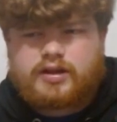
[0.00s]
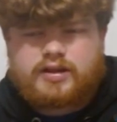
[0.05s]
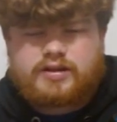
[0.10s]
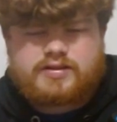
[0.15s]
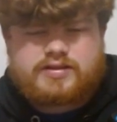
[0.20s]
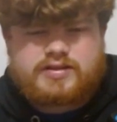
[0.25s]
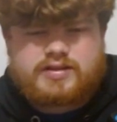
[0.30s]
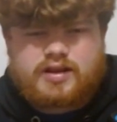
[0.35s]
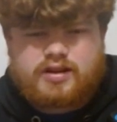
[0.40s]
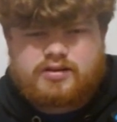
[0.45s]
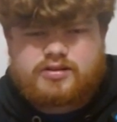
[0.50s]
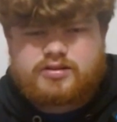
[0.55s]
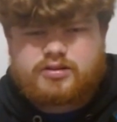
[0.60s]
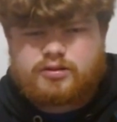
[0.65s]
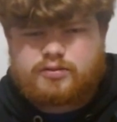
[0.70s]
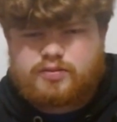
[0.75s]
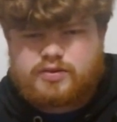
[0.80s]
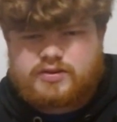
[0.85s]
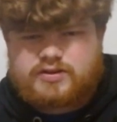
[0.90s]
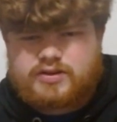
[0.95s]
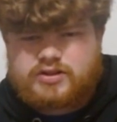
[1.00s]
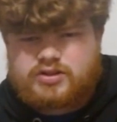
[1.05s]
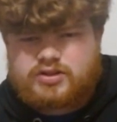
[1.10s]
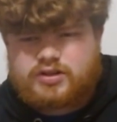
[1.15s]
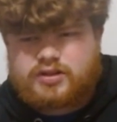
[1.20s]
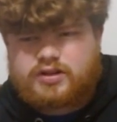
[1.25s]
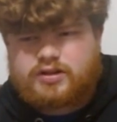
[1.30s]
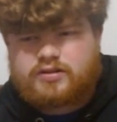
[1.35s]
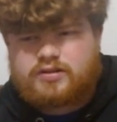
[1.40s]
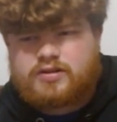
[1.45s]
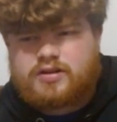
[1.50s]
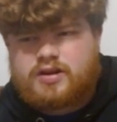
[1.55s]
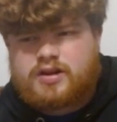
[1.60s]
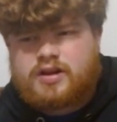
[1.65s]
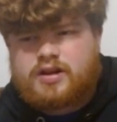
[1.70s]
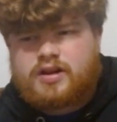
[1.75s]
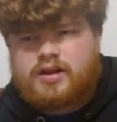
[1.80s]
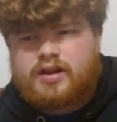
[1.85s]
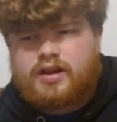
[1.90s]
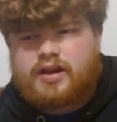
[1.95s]
and center position.
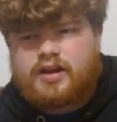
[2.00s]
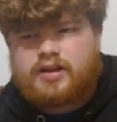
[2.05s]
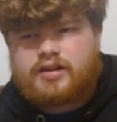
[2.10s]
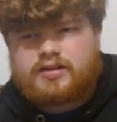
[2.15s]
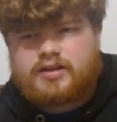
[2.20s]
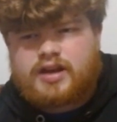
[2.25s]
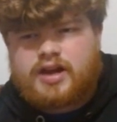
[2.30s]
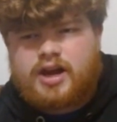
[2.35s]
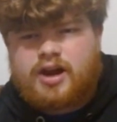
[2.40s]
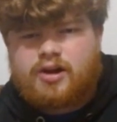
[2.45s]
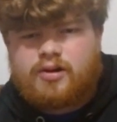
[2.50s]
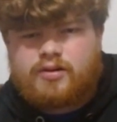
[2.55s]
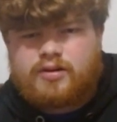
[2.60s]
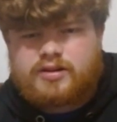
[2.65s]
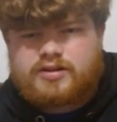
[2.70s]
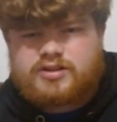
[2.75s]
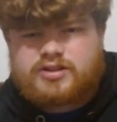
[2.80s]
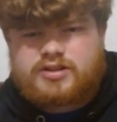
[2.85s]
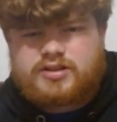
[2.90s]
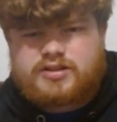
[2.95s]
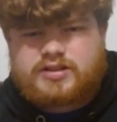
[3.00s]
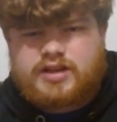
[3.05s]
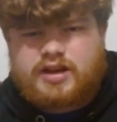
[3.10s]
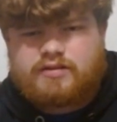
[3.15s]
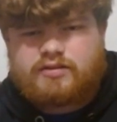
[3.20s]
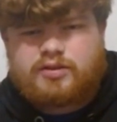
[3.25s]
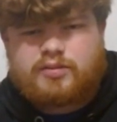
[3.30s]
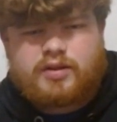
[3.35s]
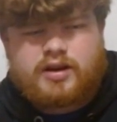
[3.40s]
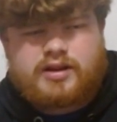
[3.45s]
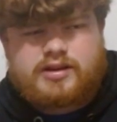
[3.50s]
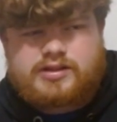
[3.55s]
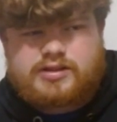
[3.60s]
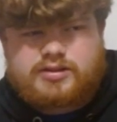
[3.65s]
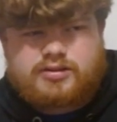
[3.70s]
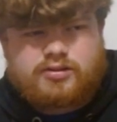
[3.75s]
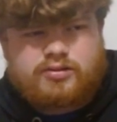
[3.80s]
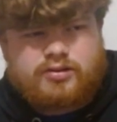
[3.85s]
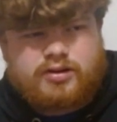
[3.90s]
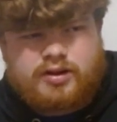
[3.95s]
And now it's just everybody's
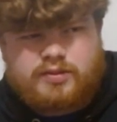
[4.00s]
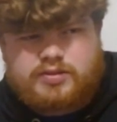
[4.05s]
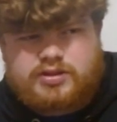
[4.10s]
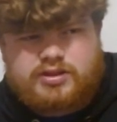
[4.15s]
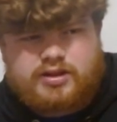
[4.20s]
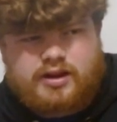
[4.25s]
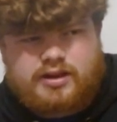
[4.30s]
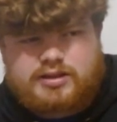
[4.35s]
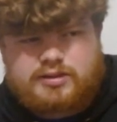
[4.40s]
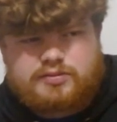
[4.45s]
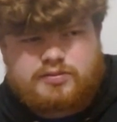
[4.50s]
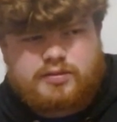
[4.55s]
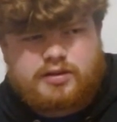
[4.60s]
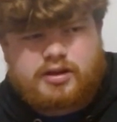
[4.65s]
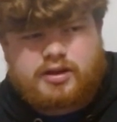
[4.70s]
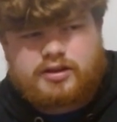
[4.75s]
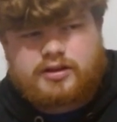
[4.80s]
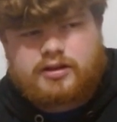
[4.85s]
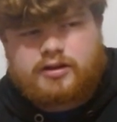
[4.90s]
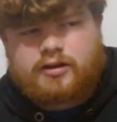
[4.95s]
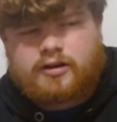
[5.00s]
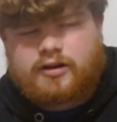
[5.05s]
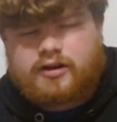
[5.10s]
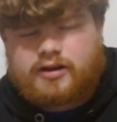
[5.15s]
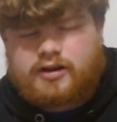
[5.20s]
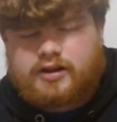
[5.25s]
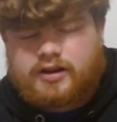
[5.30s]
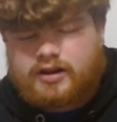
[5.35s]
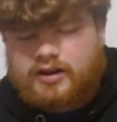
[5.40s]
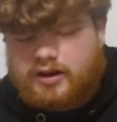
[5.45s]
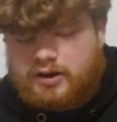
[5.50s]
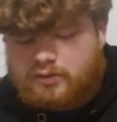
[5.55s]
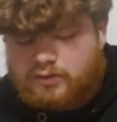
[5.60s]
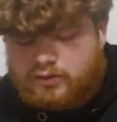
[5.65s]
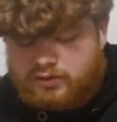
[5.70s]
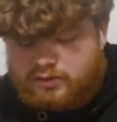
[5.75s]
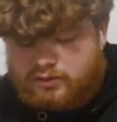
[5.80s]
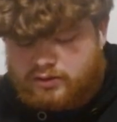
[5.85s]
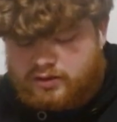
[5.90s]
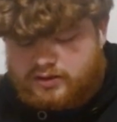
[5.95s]
throwing up shots beyond the arc. And I
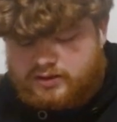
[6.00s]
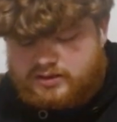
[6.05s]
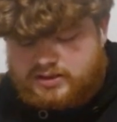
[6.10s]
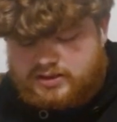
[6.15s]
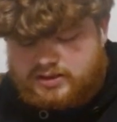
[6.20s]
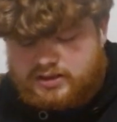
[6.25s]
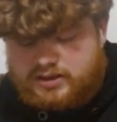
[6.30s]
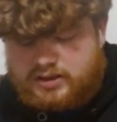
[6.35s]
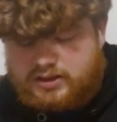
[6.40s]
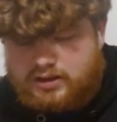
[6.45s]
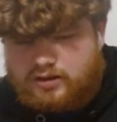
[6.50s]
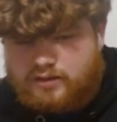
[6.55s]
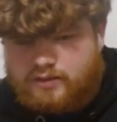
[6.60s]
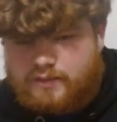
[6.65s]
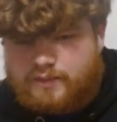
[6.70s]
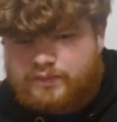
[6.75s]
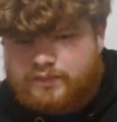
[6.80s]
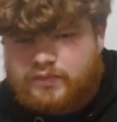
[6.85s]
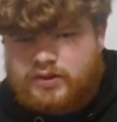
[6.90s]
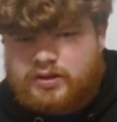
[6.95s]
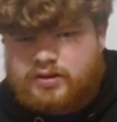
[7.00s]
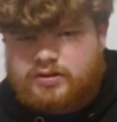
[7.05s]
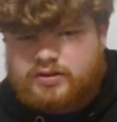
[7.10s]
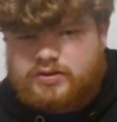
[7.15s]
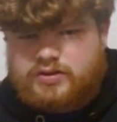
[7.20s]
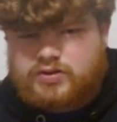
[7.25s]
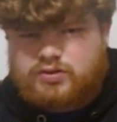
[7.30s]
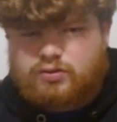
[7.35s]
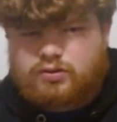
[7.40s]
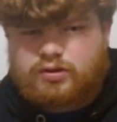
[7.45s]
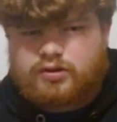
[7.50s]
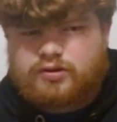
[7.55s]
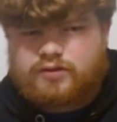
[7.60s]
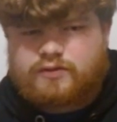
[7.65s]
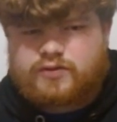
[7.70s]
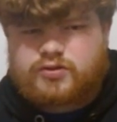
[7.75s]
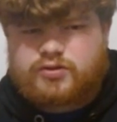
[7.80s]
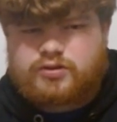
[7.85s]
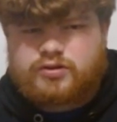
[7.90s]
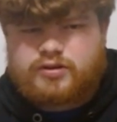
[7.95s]
really want to see sort
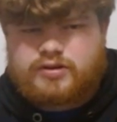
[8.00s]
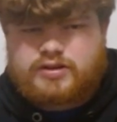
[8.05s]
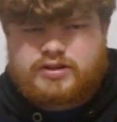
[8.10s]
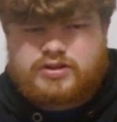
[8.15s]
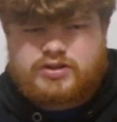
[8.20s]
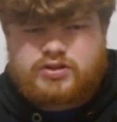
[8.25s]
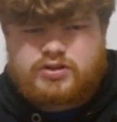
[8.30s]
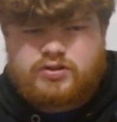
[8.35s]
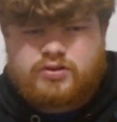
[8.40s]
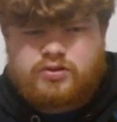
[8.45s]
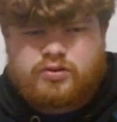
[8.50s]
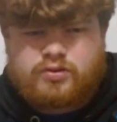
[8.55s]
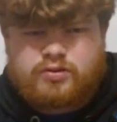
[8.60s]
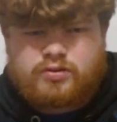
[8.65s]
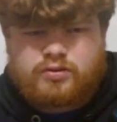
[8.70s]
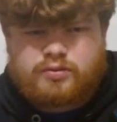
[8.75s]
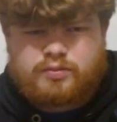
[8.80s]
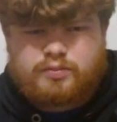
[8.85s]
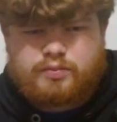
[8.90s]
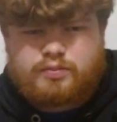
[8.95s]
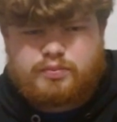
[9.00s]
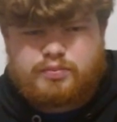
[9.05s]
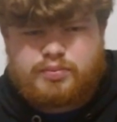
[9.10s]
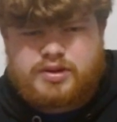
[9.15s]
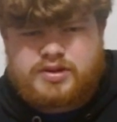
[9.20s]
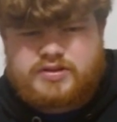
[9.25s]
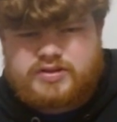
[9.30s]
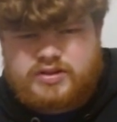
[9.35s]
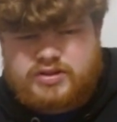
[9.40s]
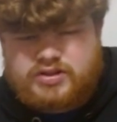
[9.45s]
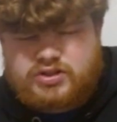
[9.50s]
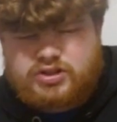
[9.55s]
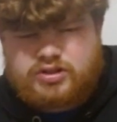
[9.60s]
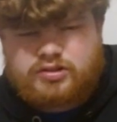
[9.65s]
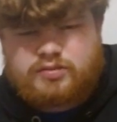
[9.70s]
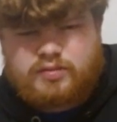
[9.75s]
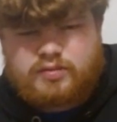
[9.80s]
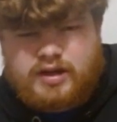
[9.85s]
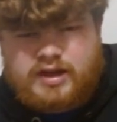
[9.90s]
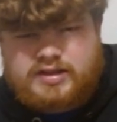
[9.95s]
of traditional
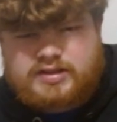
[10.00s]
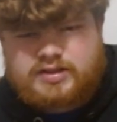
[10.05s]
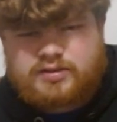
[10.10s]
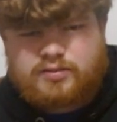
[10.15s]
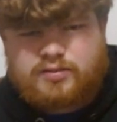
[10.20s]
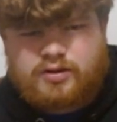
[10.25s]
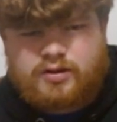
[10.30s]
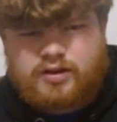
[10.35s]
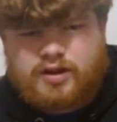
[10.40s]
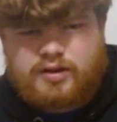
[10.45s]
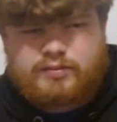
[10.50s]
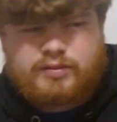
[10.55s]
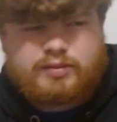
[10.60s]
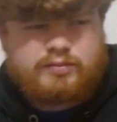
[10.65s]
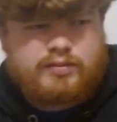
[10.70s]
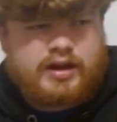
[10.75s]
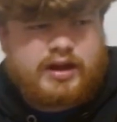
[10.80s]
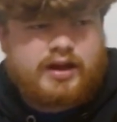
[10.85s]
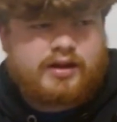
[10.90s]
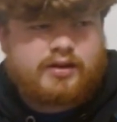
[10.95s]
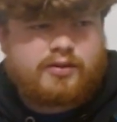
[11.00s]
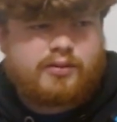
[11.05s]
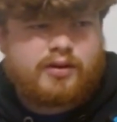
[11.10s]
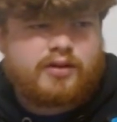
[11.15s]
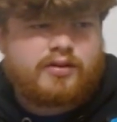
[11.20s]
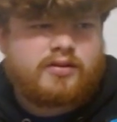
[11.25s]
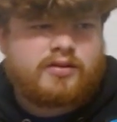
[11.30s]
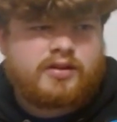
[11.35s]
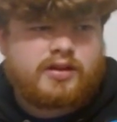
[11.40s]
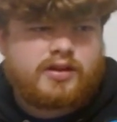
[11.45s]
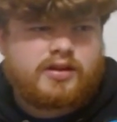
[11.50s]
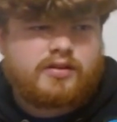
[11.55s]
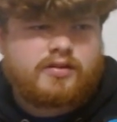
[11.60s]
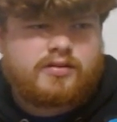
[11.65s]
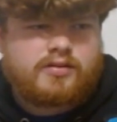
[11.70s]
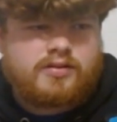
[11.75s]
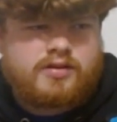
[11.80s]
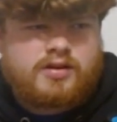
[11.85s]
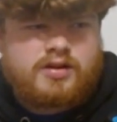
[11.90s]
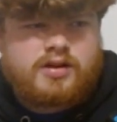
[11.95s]
position basketball coming back rather
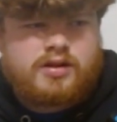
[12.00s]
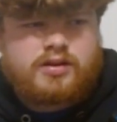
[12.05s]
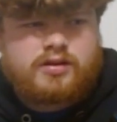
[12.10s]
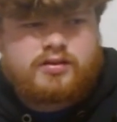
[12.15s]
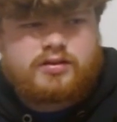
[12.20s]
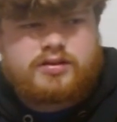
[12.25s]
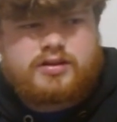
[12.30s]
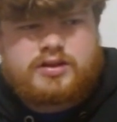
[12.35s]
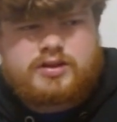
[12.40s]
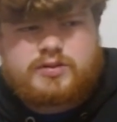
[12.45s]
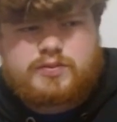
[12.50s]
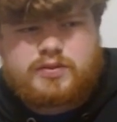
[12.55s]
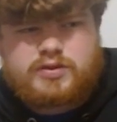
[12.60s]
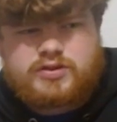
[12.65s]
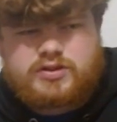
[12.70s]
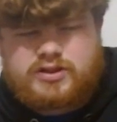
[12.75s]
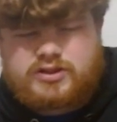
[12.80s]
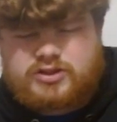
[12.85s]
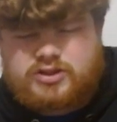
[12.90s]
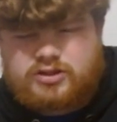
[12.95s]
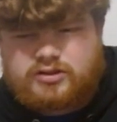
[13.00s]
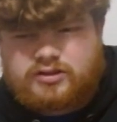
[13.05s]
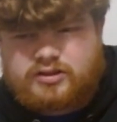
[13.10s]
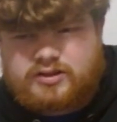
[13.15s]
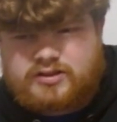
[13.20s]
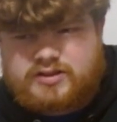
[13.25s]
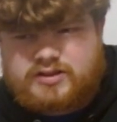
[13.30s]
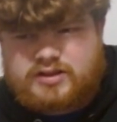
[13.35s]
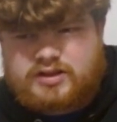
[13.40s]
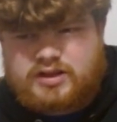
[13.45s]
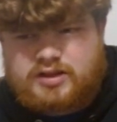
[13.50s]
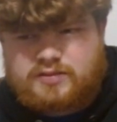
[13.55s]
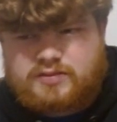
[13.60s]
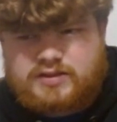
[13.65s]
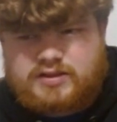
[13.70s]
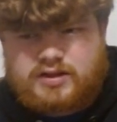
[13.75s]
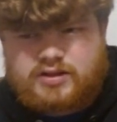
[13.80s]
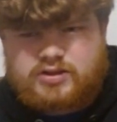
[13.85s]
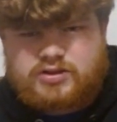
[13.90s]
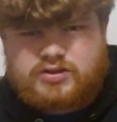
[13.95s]
than these positionless
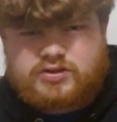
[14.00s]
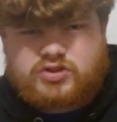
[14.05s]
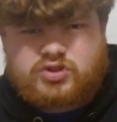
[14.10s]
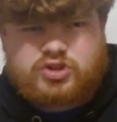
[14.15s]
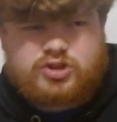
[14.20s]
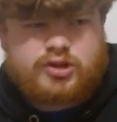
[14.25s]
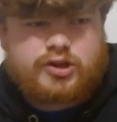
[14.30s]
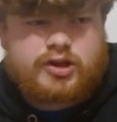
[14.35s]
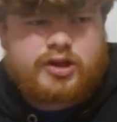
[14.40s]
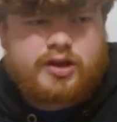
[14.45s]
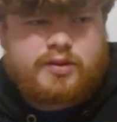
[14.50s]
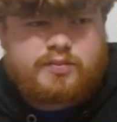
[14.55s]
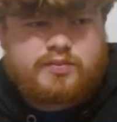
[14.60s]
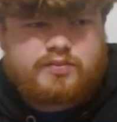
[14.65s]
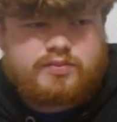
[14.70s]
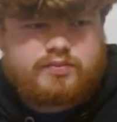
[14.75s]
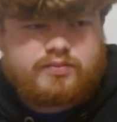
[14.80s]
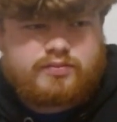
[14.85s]
teams that just chuck up,